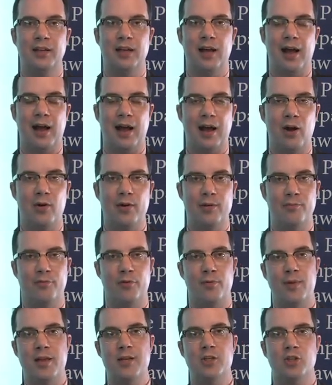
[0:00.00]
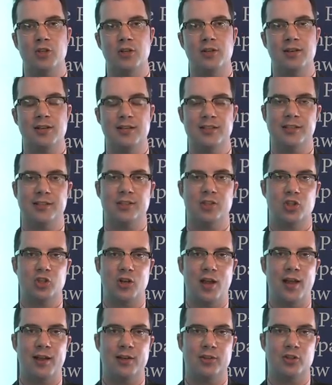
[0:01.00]
how information is
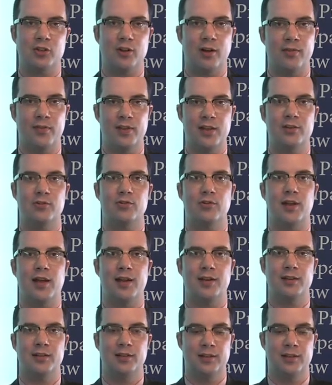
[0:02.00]
exchanged on the internet.